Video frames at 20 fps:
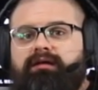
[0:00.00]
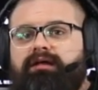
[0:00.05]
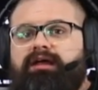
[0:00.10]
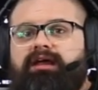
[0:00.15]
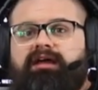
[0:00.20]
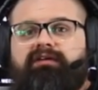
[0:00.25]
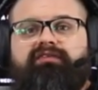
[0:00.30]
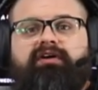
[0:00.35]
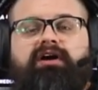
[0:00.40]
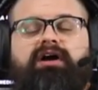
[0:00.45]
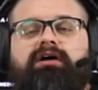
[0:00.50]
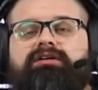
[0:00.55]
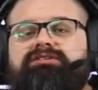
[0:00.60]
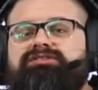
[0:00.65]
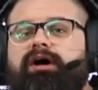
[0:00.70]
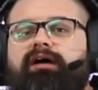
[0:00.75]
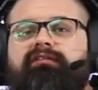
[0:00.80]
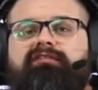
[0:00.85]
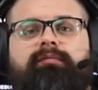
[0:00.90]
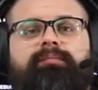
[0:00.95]
if it goes
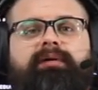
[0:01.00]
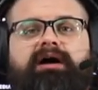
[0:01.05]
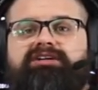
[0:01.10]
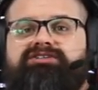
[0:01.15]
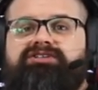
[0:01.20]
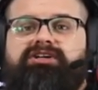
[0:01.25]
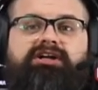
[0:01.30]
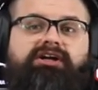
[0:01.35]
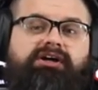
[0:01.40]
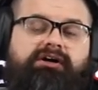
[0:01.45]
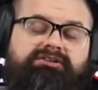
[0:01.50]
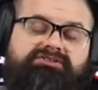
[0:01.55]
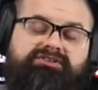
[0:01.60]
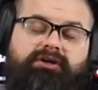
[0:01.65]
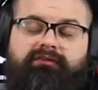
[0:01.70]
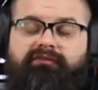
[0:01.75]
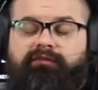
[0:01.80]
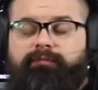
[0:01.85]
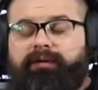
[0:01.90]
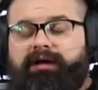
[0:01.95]
over budget, it goes
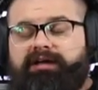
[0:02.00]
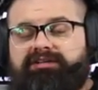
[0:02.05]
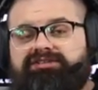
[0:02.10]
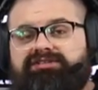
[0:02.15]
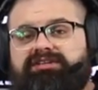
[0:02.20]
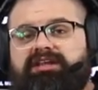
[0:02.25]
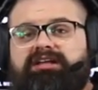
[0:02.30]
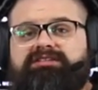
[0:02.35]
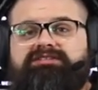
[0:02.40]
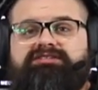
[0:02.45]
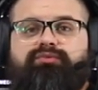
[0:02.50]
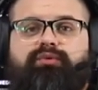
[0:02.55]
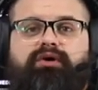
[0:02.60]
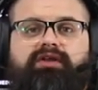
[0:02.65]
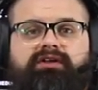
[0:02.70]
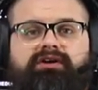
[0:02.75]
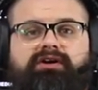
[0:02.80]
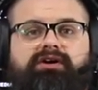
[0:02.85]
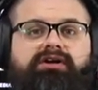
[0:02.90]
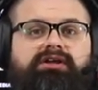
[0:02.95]
over budget. That's the way
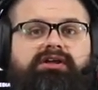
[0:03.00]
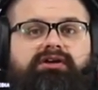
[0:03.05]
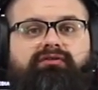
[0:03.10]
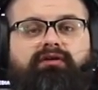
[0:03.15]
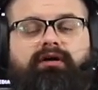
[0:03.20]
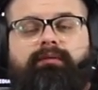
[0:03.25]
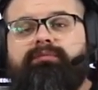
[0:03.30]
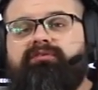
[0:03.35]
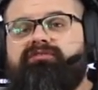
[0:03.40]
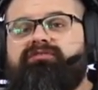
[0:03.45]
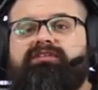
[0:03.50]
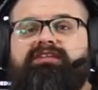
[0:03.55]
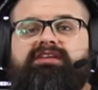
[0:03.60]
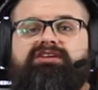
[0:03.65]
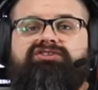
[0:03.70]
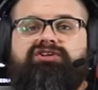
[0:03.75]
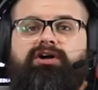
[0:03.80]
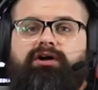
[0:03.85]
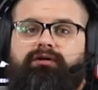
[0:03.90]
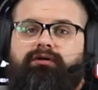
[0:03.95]
the cookie crumbles in the
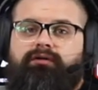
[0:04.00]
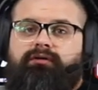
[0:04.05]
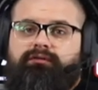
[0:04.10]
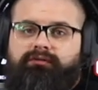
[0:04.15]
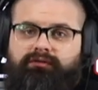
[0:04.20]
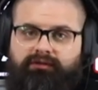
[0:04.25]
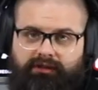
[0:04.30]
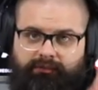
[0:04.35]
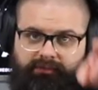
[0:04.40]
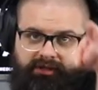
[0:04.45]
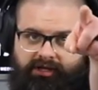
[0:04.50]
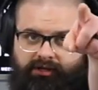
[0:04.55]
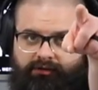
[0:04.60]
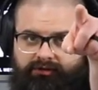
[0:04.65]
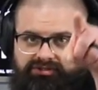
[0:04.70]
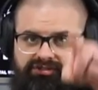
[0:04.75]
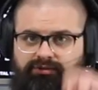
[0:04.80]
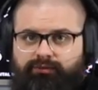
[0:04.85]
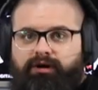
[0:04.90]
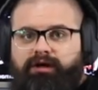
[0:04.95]
jungle. Let me know
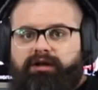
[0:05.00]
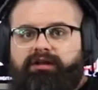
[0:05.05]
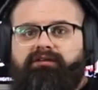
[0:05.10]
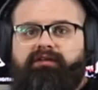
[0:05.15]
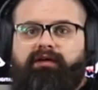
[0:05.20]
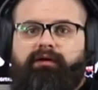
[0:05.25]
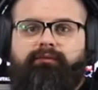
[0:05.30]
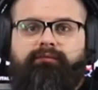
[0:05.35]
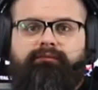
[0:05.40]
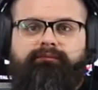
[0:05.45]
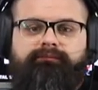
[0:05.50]
what you want to do.